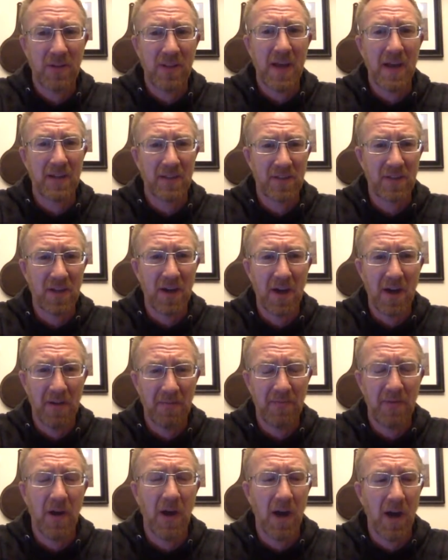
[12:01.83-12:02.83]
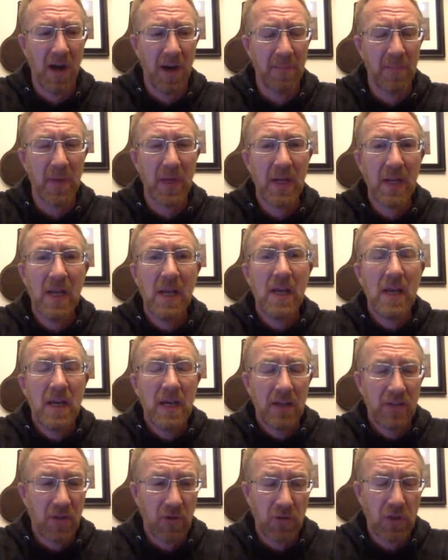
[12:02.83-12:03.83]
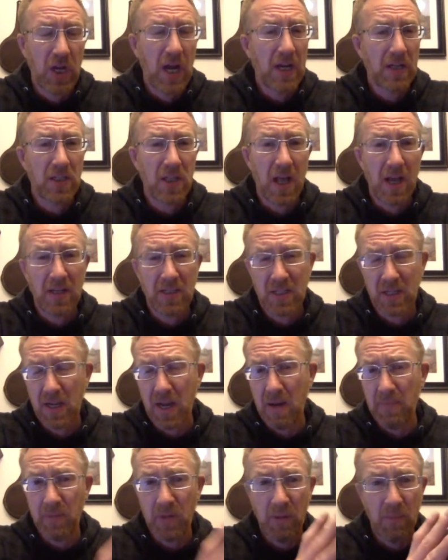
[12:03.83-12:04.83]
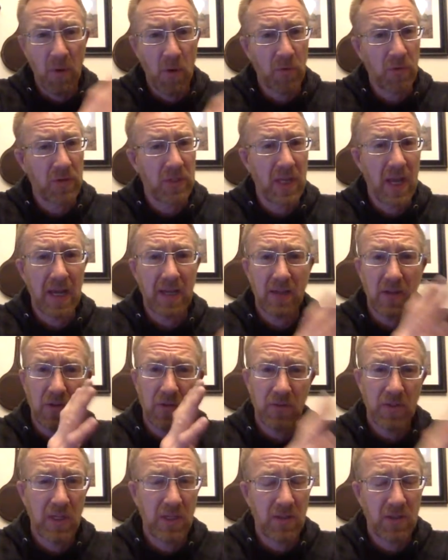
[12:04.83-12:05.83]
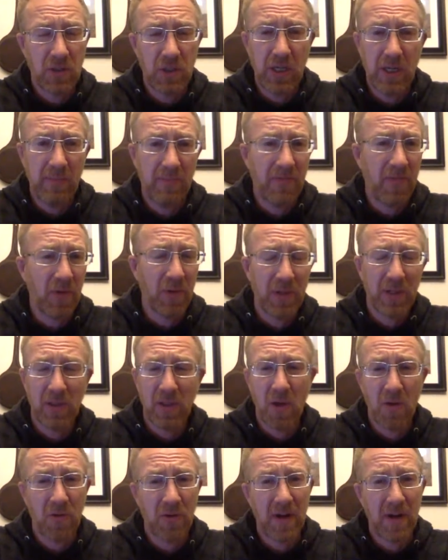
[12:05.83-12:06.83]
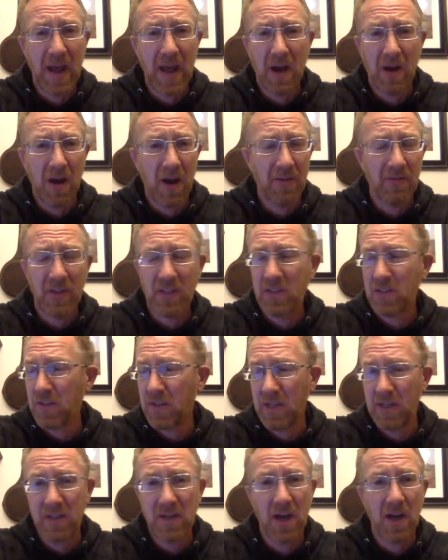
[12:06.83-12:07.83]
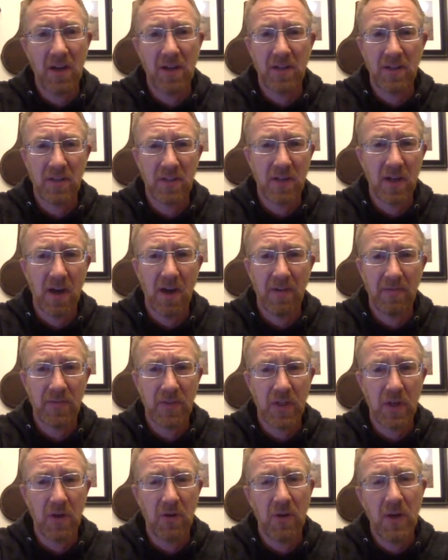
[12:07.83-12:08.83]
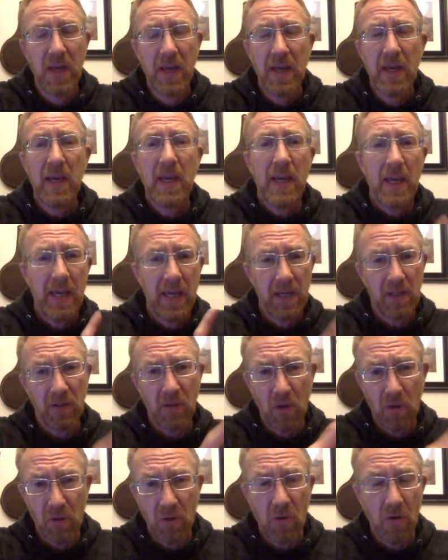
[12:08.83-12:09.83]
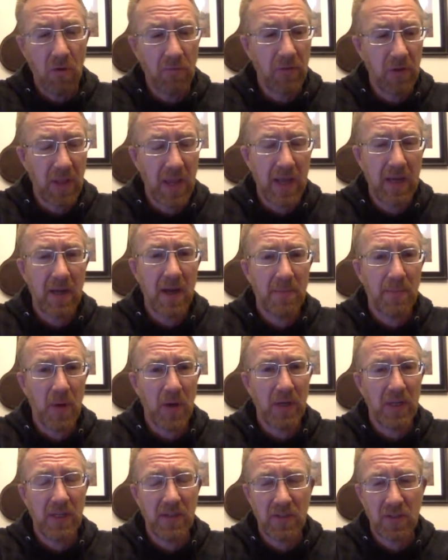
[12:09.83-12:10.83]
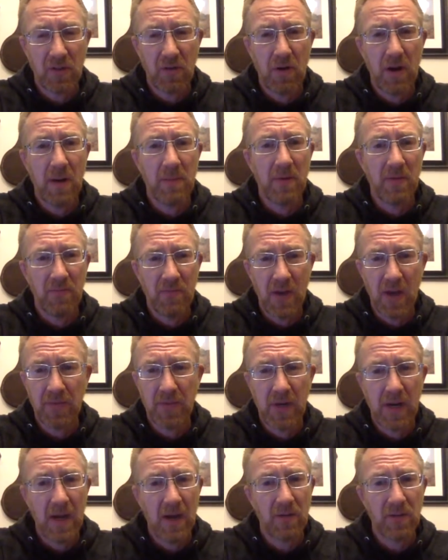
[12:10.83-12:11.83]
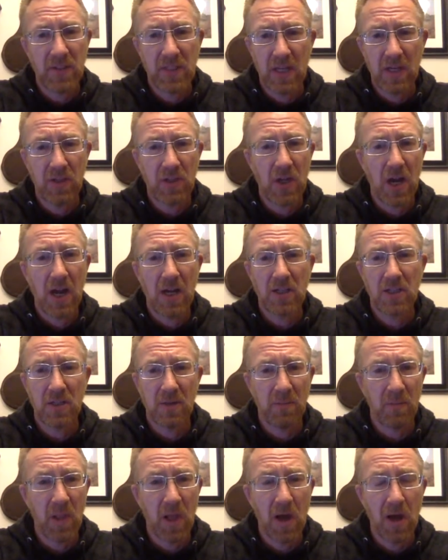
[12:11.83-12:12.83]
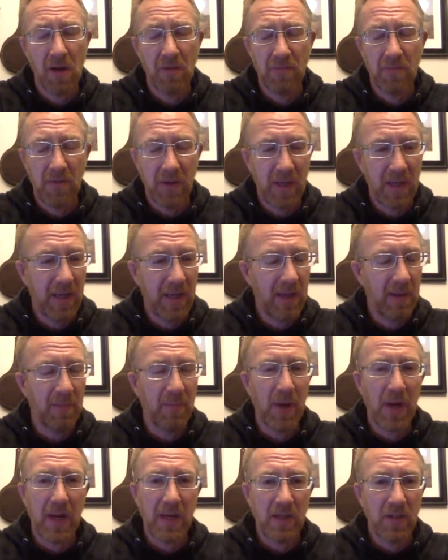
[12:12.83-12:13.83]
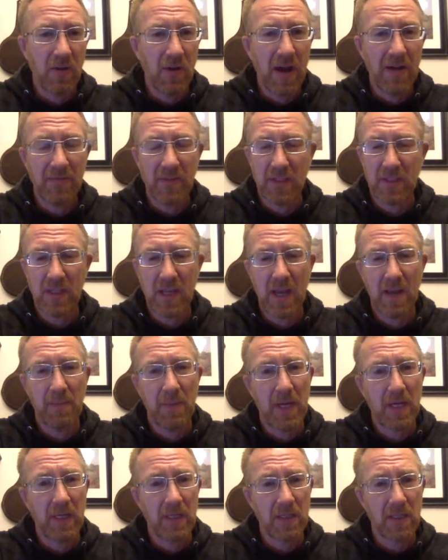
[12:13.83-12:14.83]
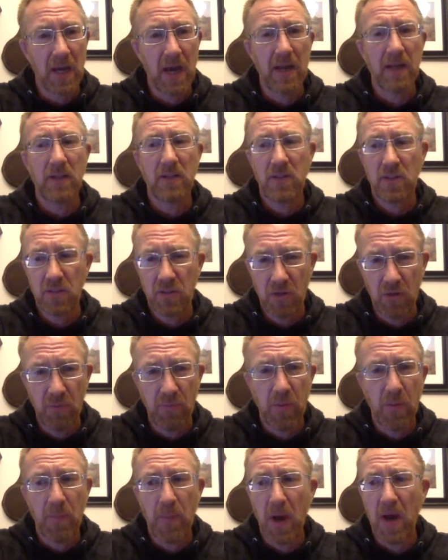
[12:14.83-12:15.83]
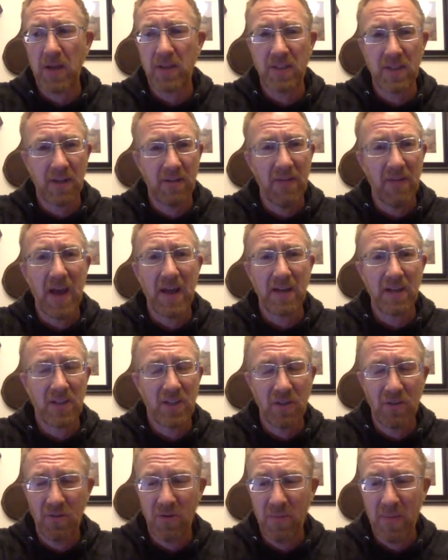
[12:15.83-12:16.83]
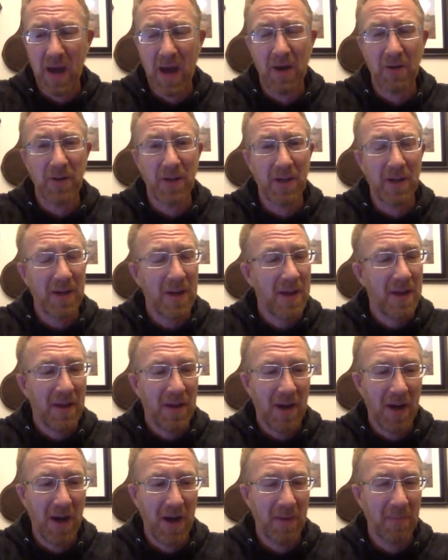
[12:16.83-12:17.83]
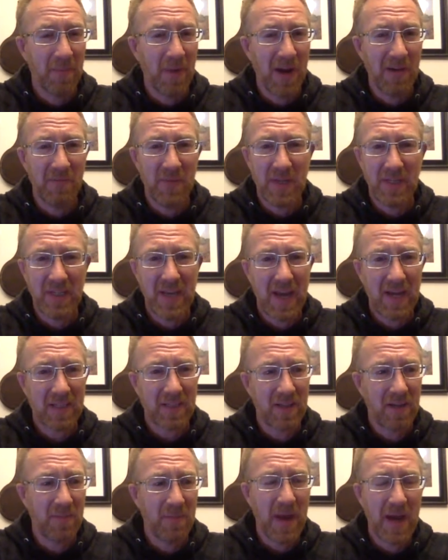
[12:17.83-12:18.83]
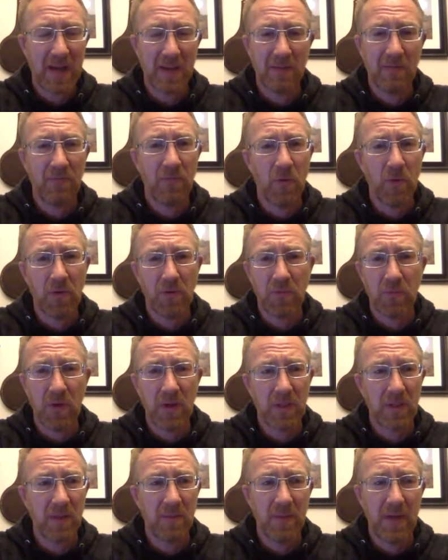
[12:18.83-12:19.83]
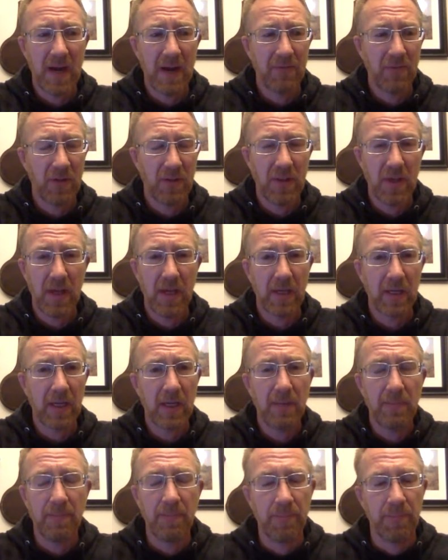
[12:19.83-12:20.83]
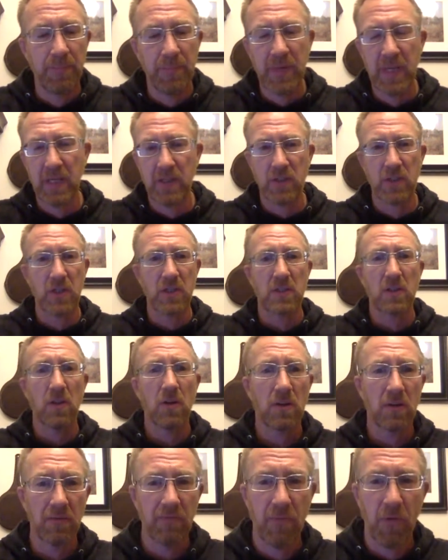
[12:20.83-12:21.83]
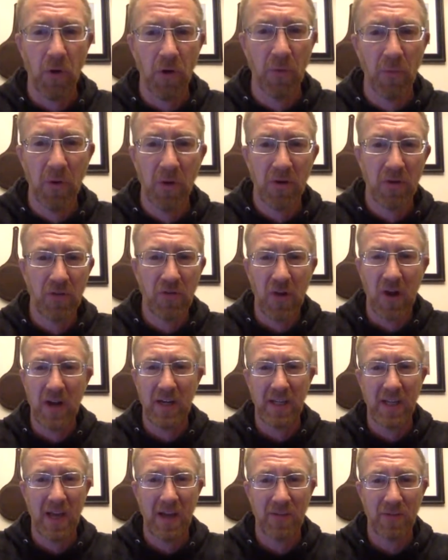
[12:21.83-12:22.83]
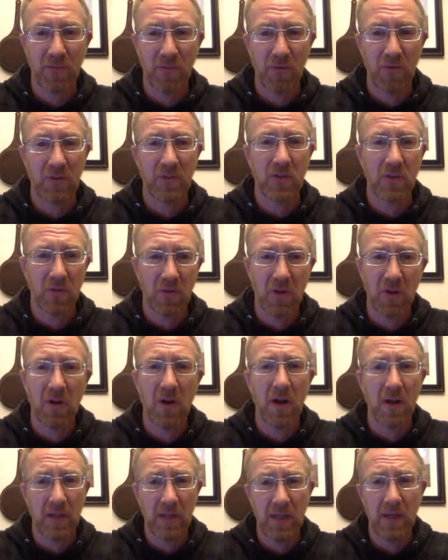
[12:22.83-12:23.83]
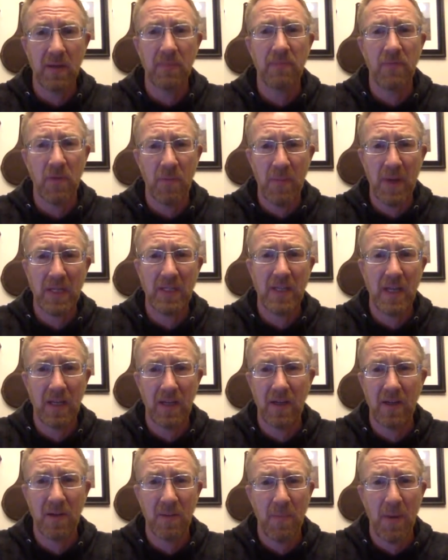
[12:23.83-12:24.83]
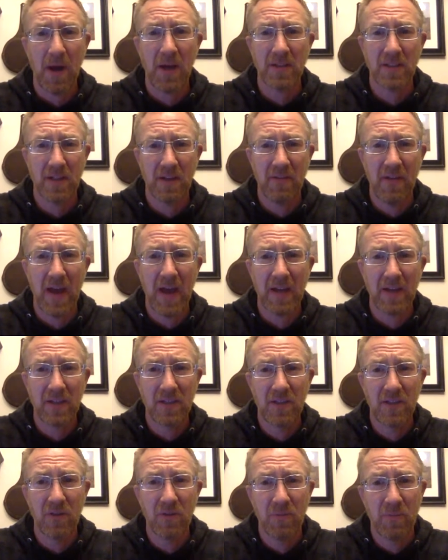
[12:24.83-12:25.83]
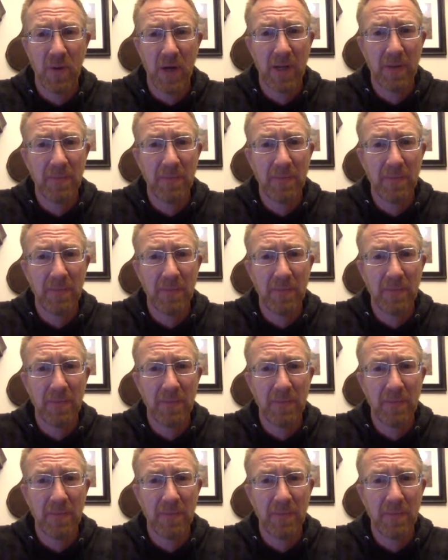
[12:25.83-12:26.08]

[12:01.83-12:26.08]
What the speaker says: that stuff up. So Josh lost a couple of motorcycles, his Jeep fully loaded out, obviously a ton of stuff. So hit Lolo Overland up on Instagram. If nothing else, send Josh some love. But I do have to say, man, he's got a super positive attitude about it. I've been texting back and forth with him and everything, and he's just looking forward and trying to get through it. So good on him for maintaining a positive attitude.